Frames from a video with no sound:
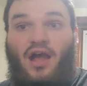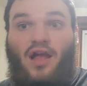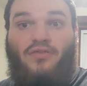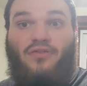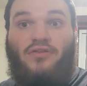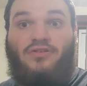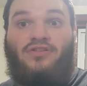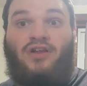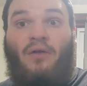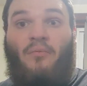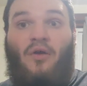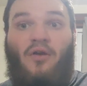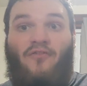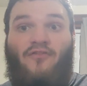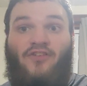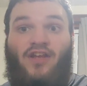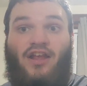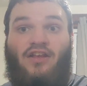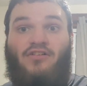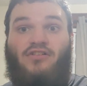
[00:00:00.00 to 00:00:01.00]
There's no more
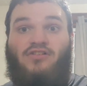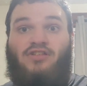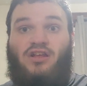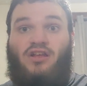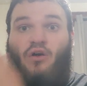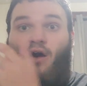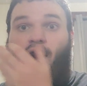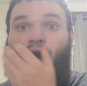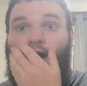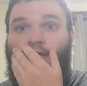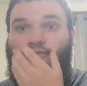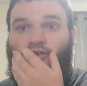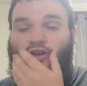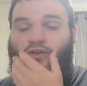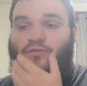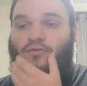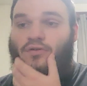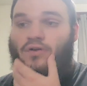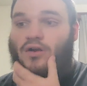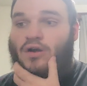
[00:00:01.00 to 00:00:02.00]
figures to go off
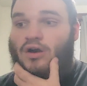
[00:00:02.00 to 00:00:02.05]
here.